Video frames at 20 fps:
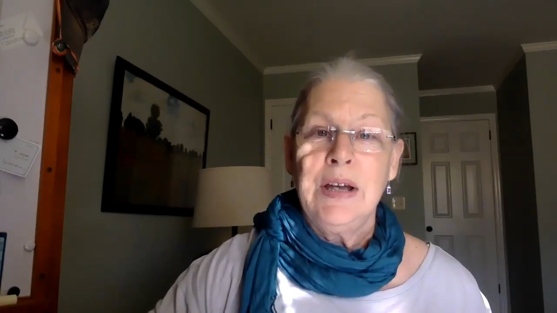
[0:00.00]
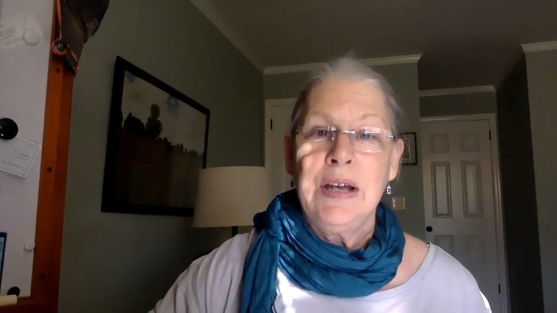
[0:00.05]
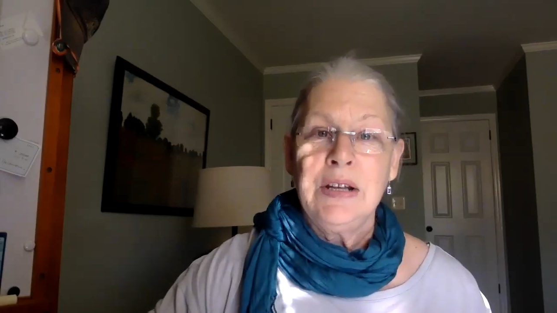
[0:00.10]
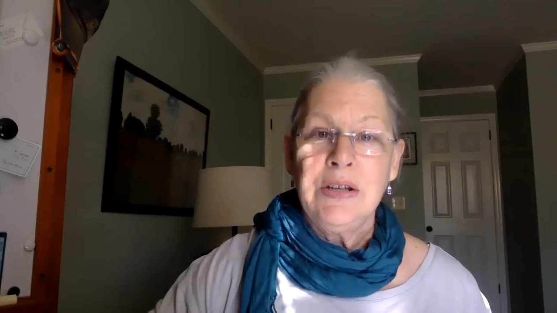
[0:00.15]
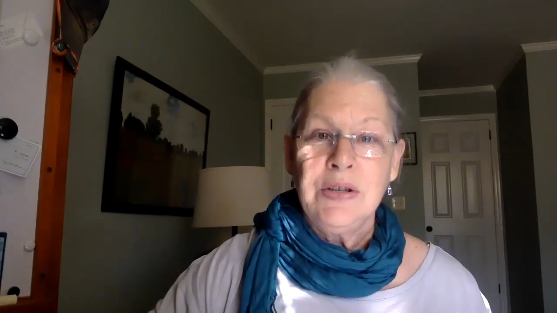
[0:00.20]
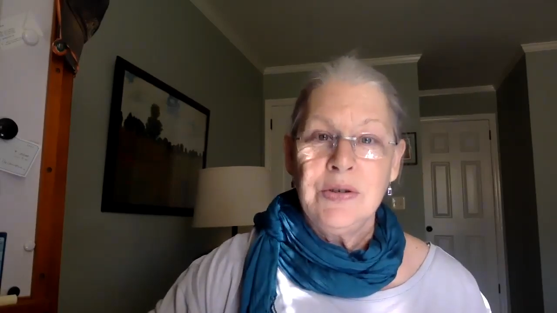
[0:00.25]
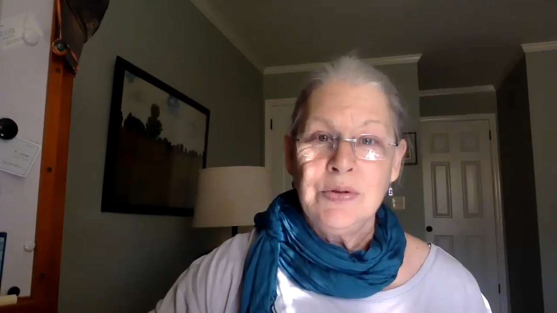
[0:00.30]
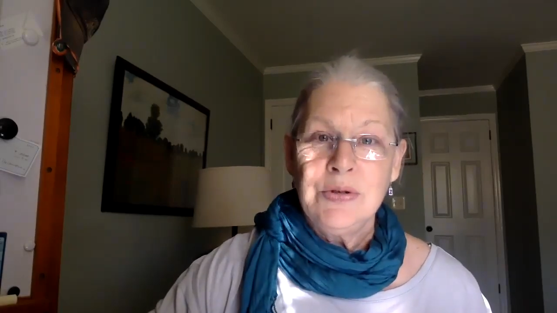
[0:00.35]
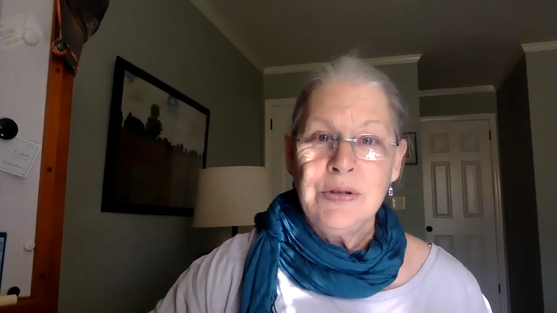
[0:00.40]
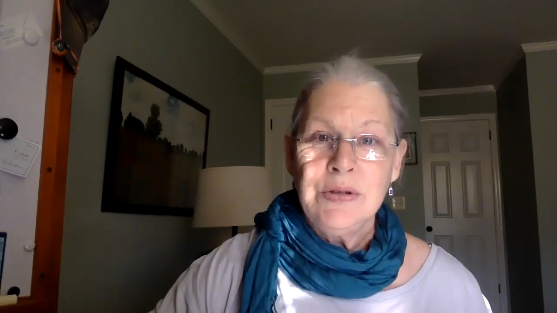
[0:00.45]
And
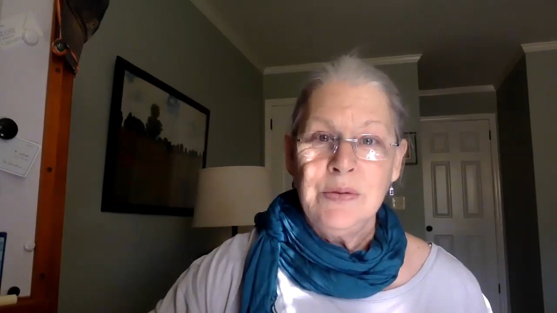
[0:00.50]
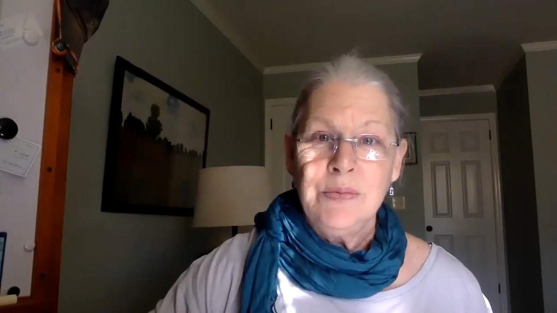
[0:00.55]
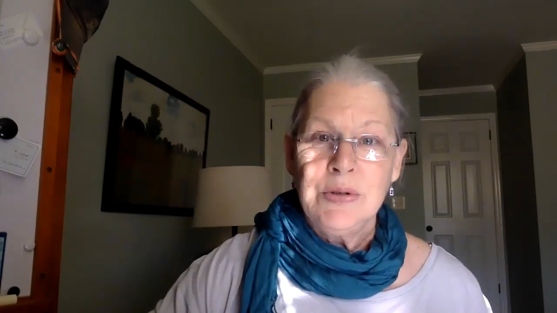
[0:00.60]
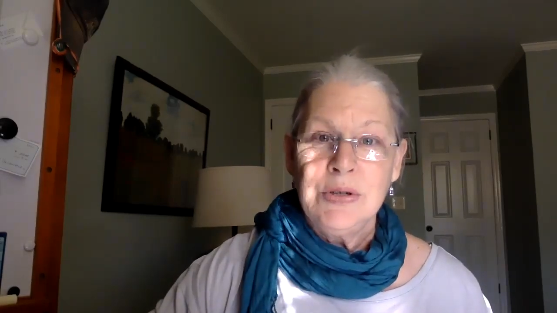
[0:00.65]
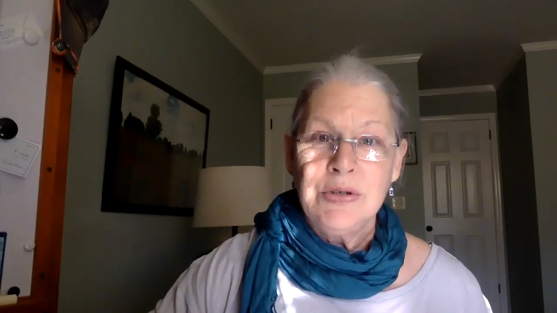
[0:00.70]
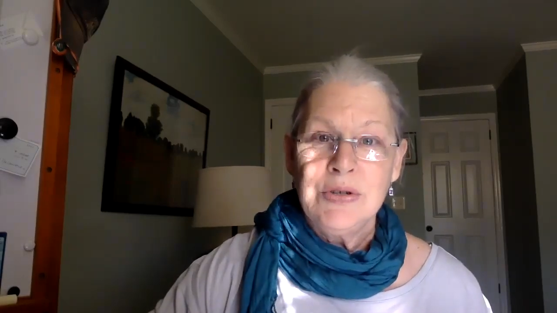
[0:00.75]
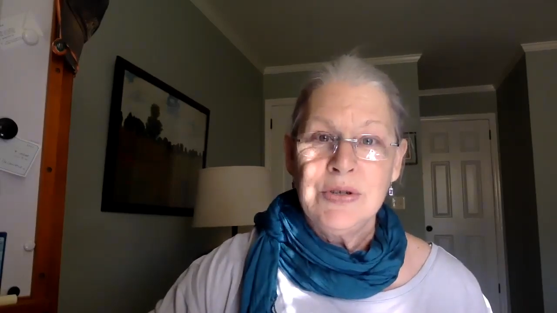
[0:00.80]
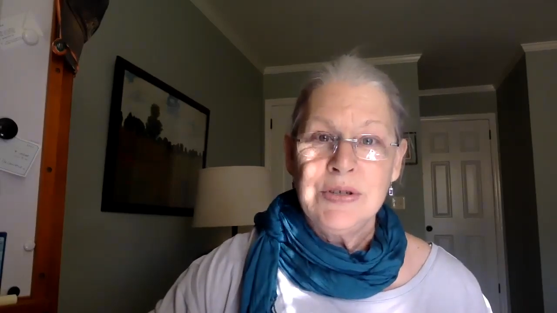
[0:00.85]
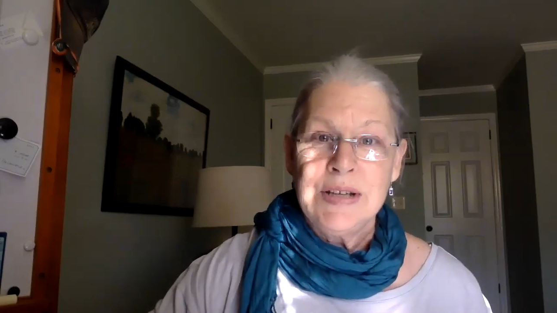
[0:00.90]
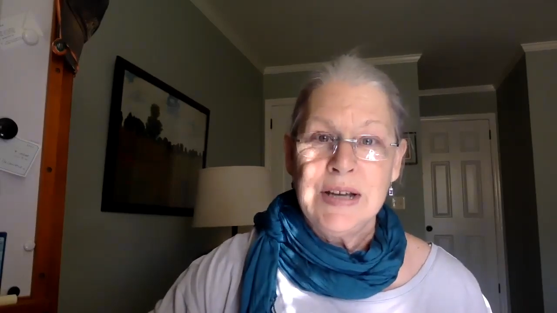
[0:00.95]
usually when
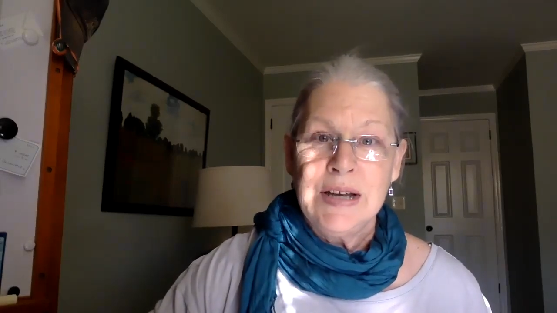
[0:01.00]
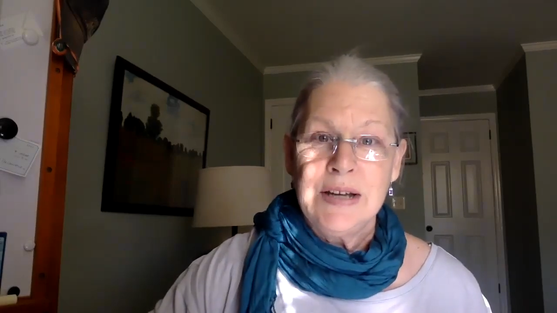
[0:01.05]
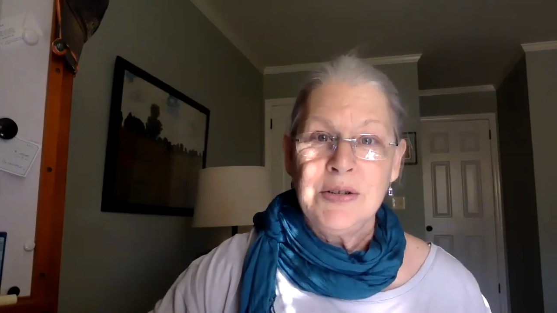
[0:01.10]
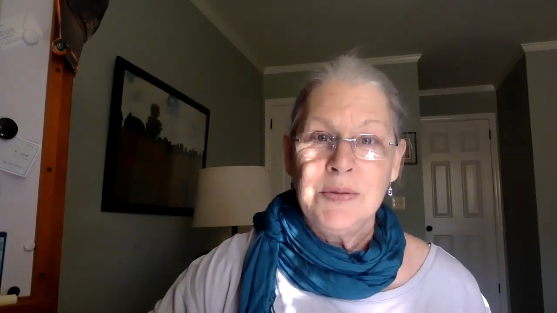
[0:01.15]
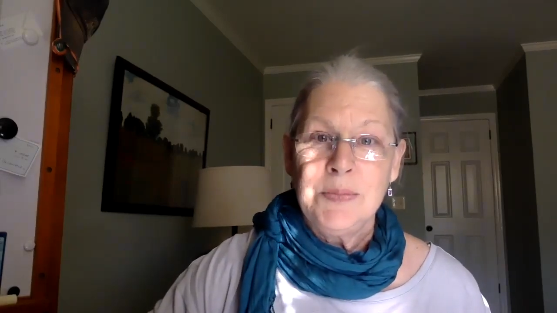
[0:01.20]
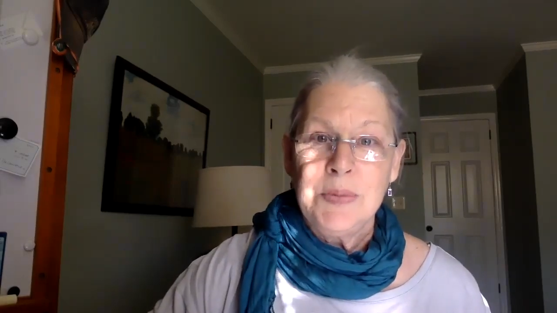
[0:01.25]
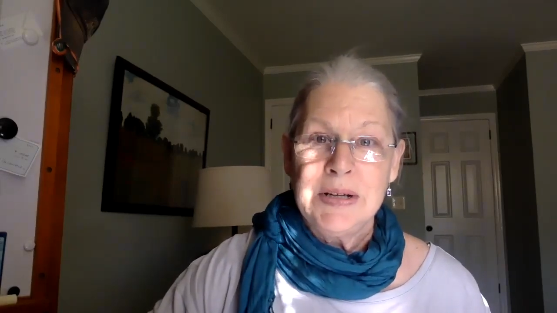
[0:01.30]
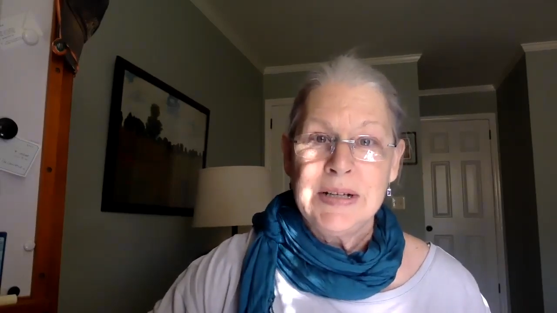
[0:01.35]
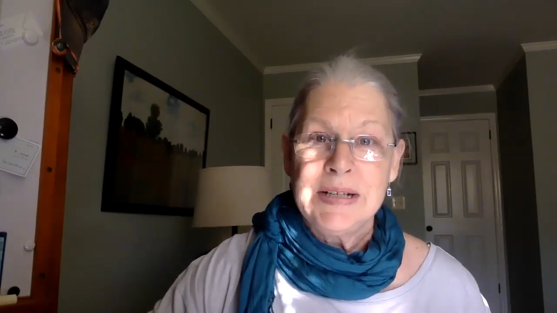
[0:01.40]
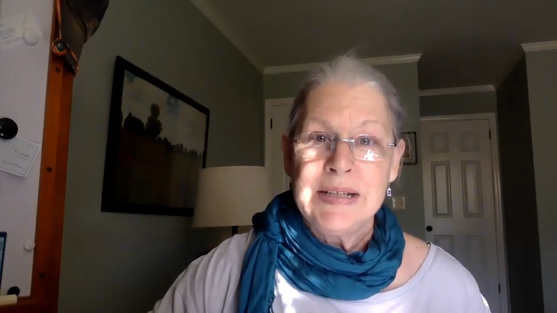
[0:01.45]
you're sad,
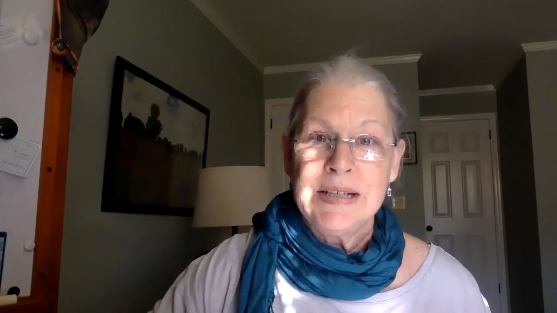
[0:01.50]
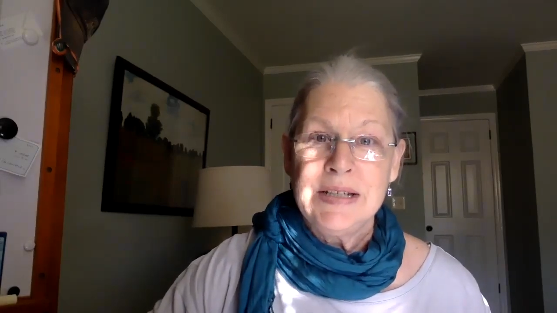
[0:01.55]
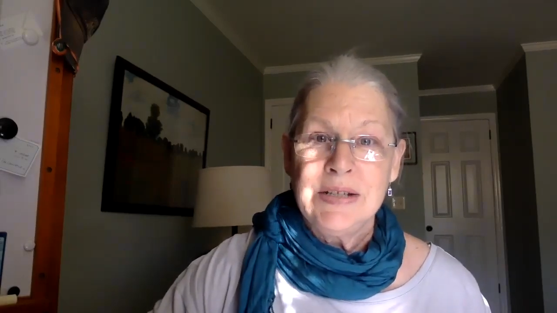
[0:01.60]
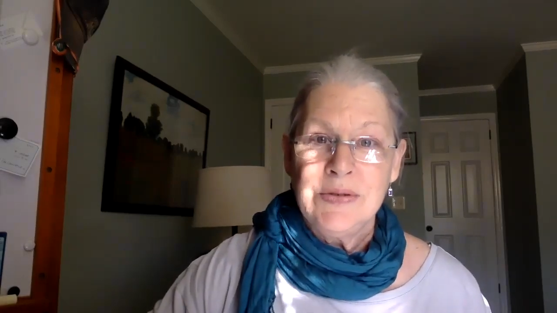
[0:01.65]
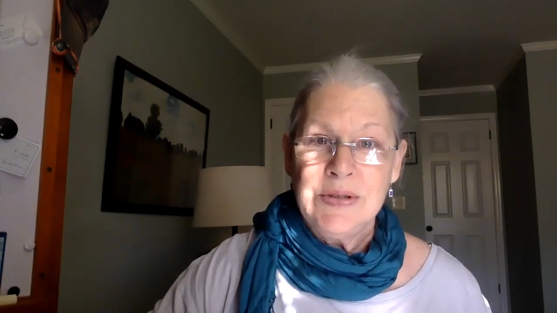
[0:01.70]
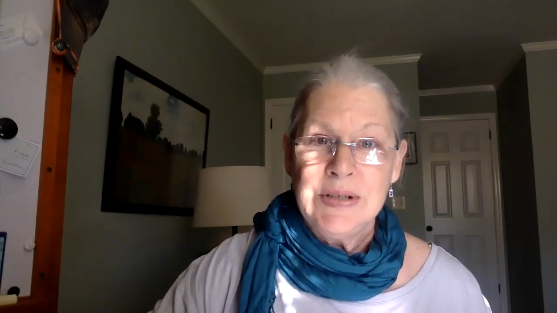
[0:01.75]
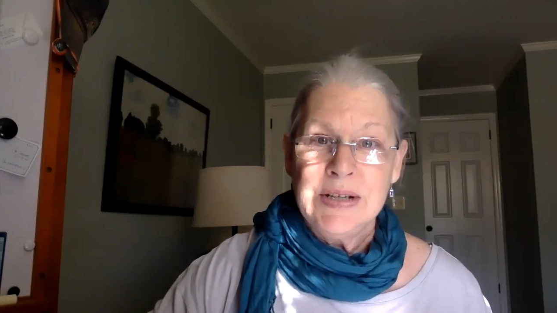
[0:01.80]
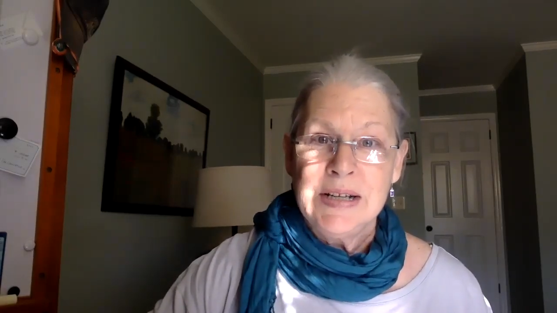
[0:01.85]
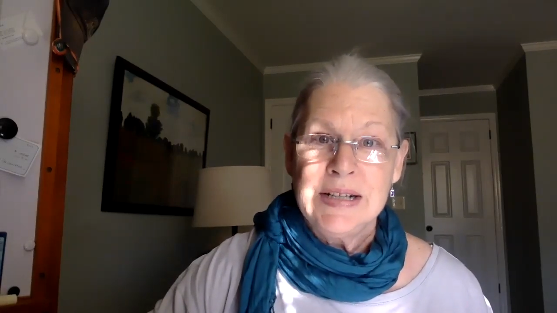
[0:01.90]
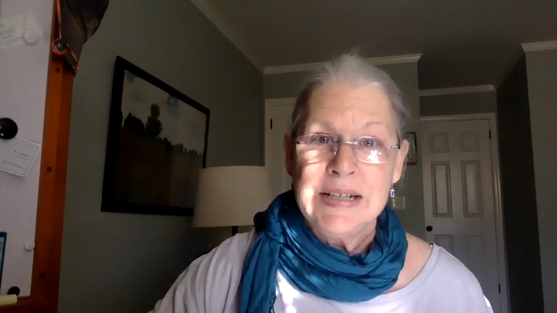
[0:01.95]
you
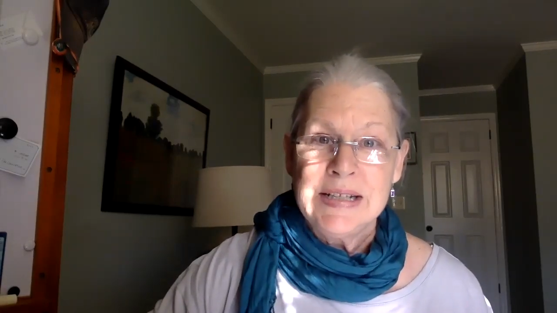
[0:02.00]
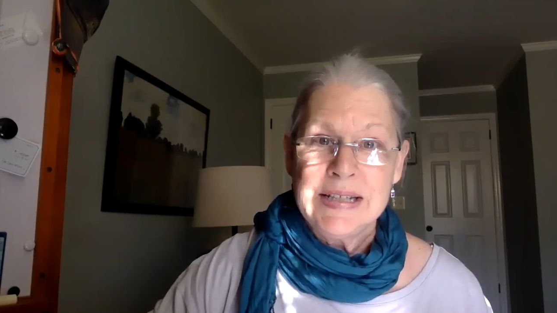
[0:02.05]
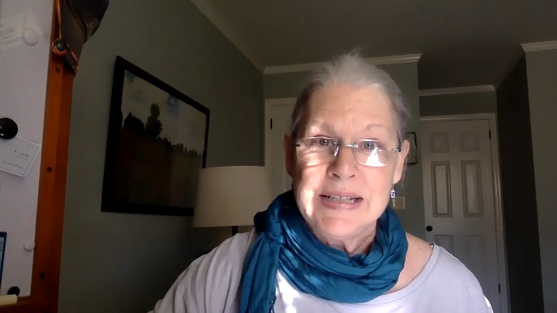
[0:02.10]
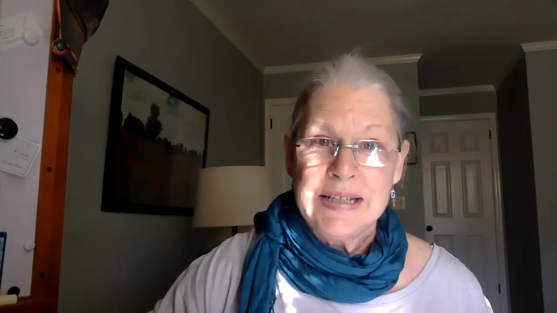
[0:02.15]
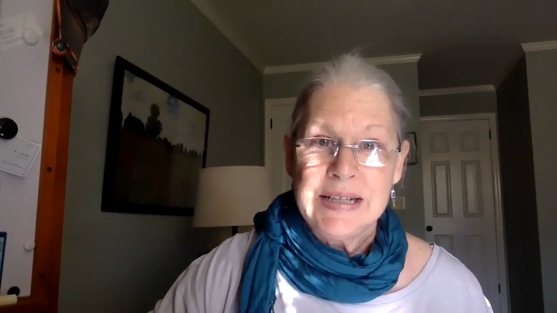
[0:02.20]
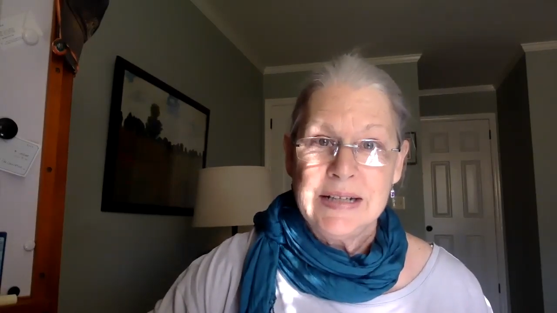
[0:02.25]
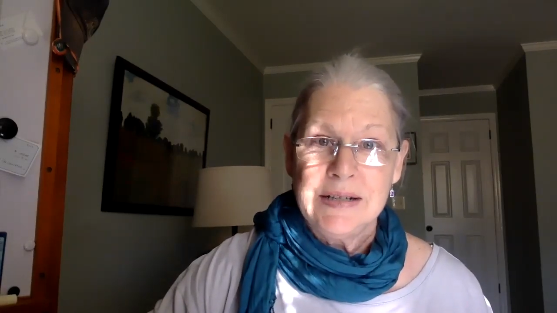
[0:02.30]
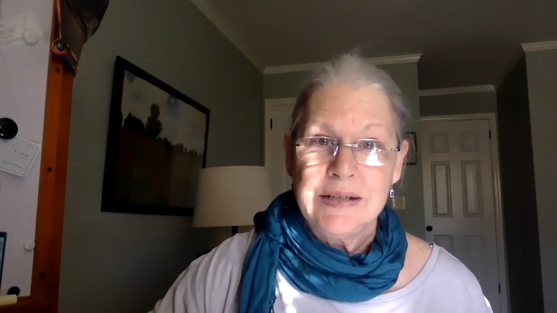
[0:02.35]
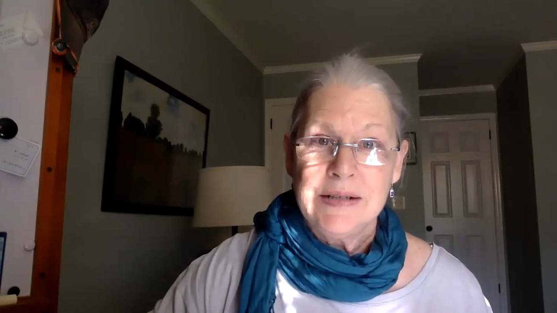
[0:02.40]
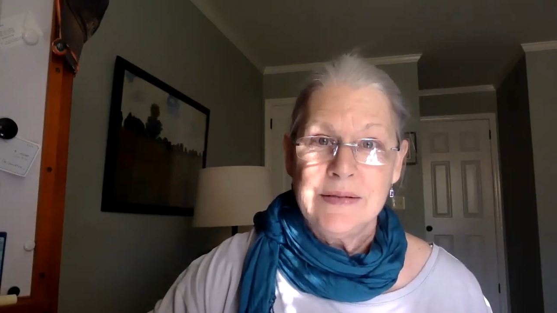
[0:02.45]
tend to
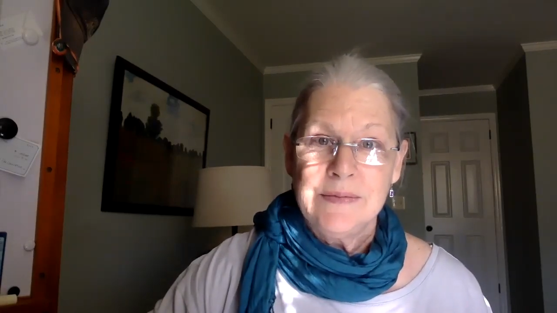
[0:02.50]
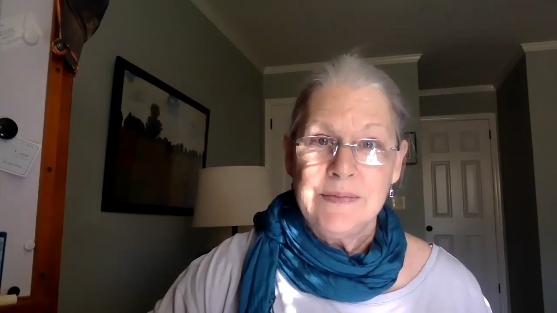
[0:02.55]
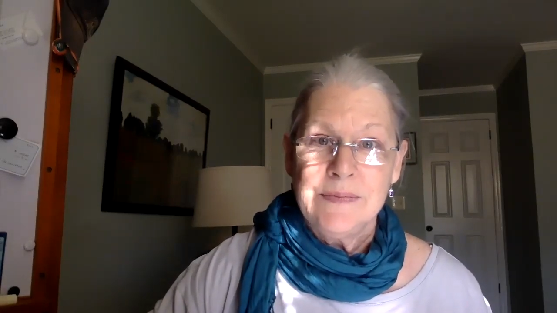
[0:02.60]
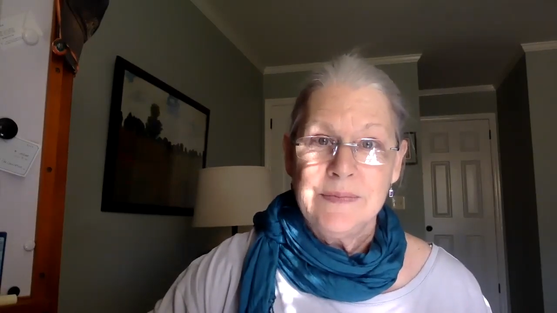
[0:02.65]
sit.